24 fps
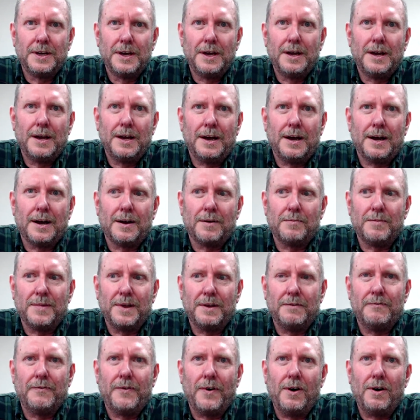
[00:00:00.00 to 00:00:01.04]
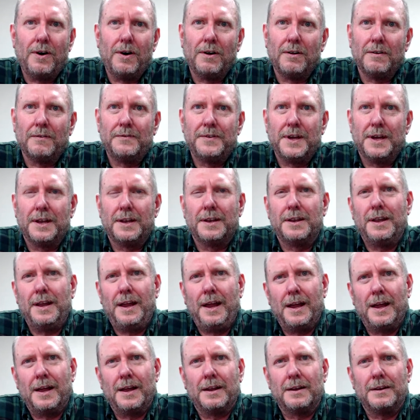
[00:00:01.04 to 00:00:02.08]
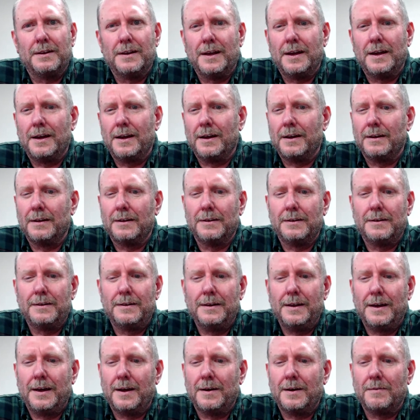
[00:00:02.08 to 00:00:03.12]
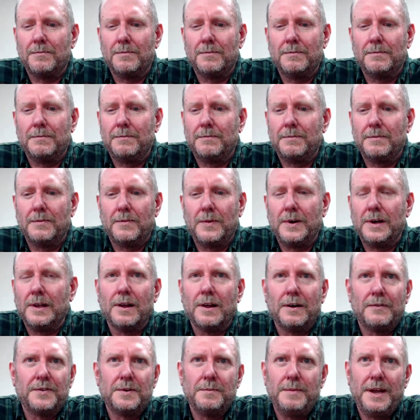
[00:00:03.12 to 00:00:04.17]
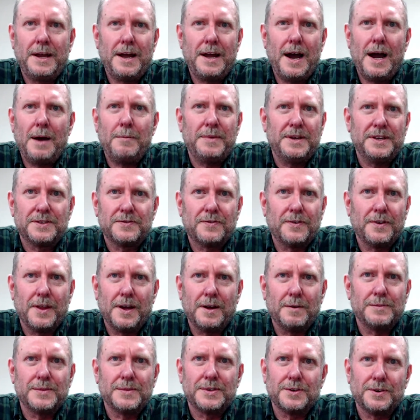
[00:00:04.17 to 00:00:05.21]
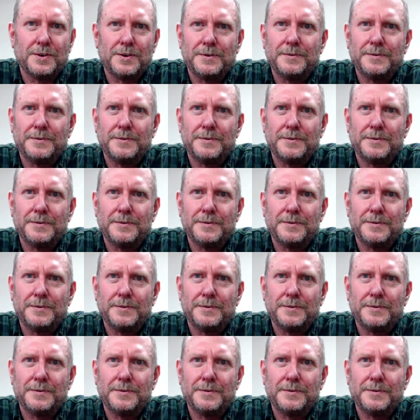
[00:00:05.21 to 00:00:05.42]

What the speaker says: involved, and we love to make copies for them. So